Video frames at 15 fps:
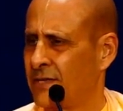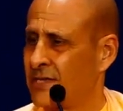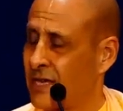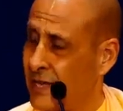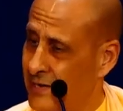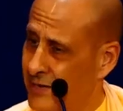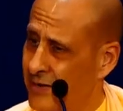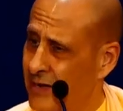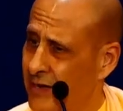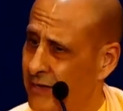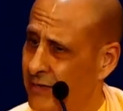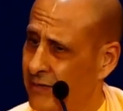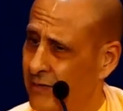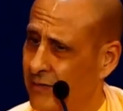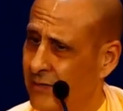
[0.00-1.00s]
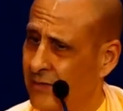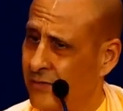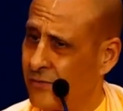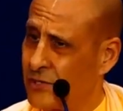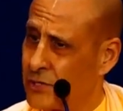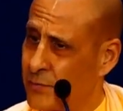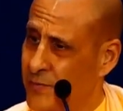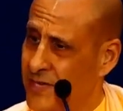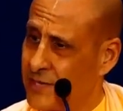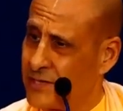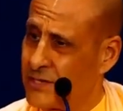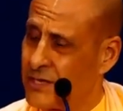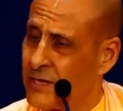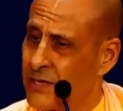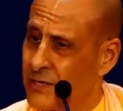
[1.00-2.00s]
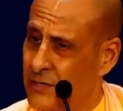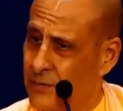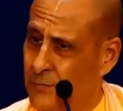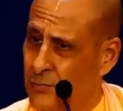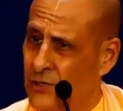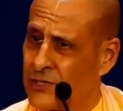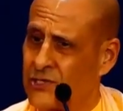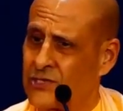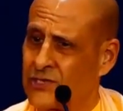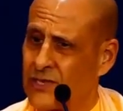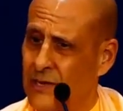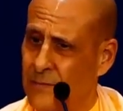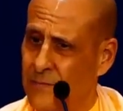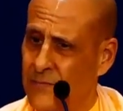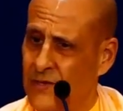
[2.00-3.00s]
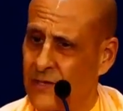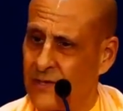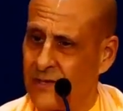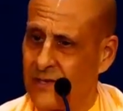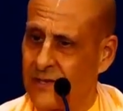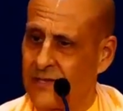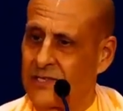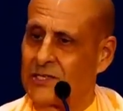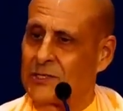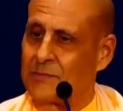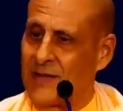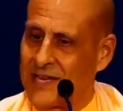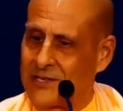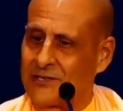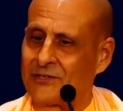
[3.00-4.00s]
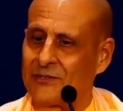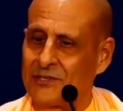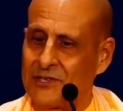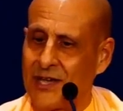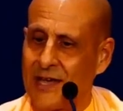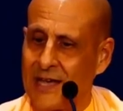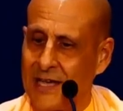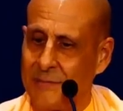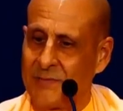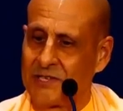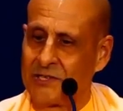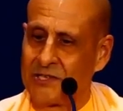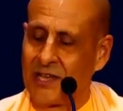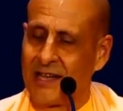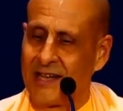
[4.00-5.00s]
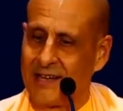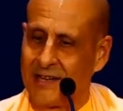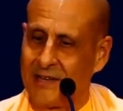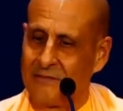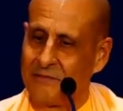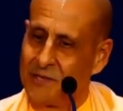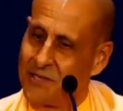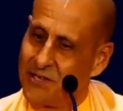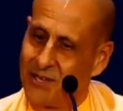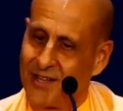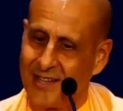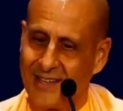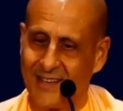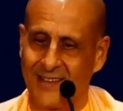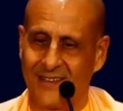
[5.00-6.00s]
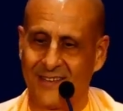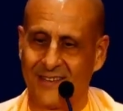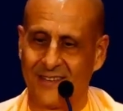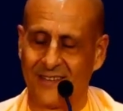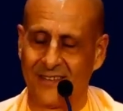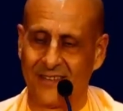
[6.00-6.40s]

Sadhana, which means to put some special time aside every day